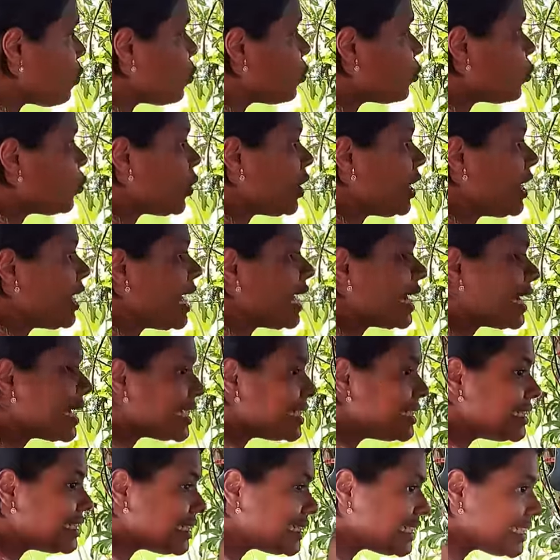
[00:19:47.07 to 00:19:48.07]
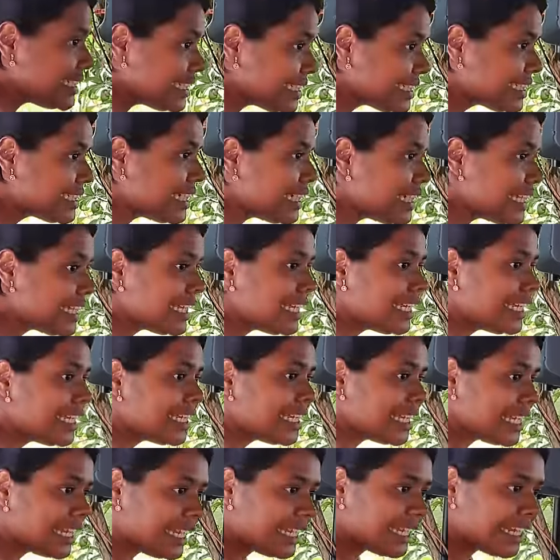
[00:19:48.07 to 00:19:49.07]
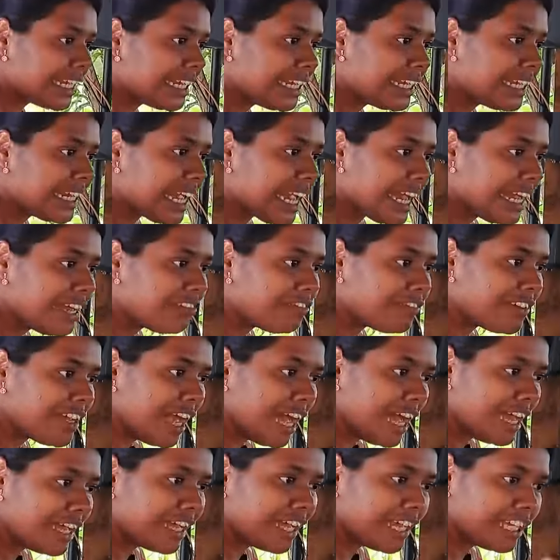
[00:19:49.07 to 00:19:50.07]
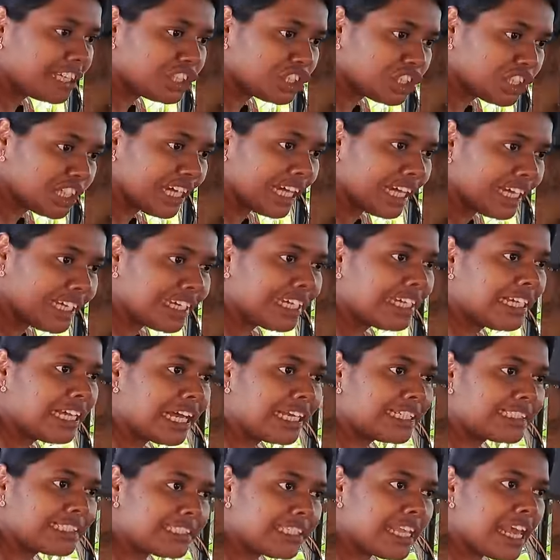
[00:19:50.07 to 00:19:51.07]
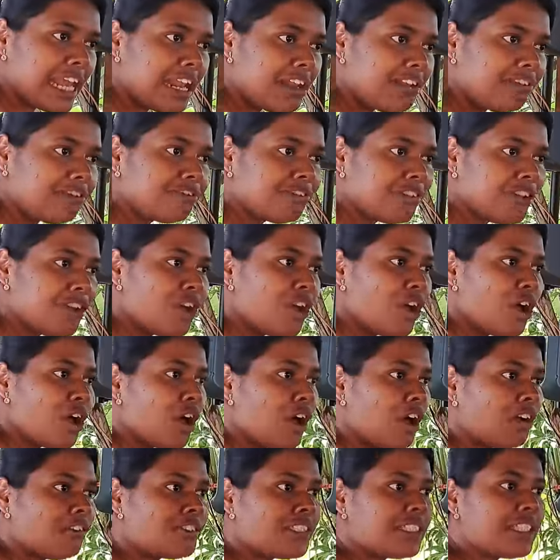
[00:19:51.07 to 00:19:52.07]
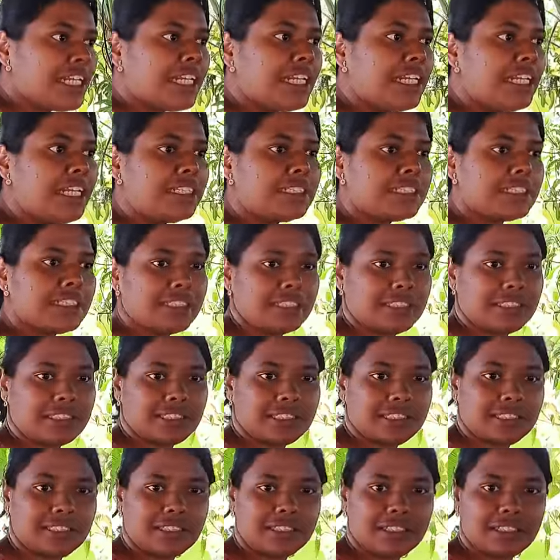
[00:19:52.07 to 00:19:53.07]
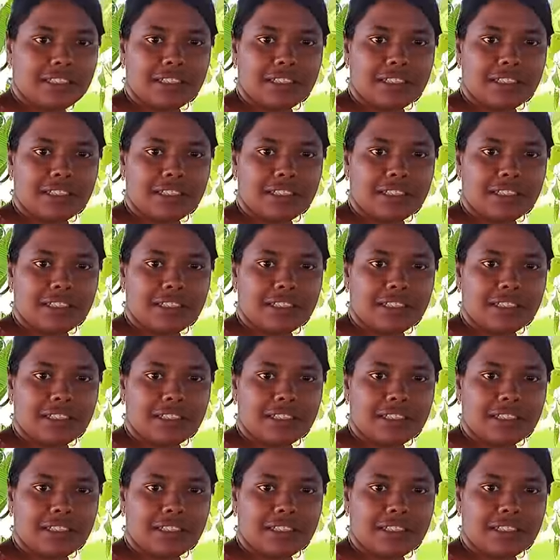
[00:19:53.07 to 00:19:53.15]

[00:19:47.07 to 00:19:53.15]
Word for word: We are consistently hearing and we are educating ourselves of sicknesses.